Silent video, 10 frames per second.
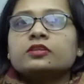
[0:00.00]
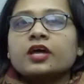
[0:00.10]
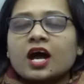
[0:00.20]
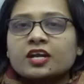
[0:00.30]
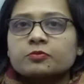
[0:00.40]

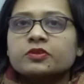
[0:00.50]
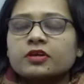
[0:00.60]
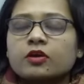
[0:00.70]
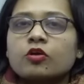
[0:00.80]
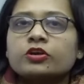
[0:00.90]
the
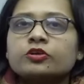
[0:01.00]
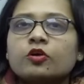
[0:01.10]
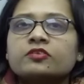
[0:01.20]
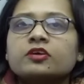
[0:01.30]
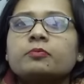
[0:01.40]
Artemis Accord
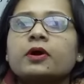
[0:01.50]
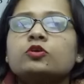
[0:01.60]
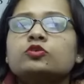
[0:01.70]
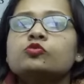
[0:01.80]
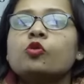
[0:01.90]
talks
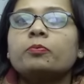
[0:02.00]
about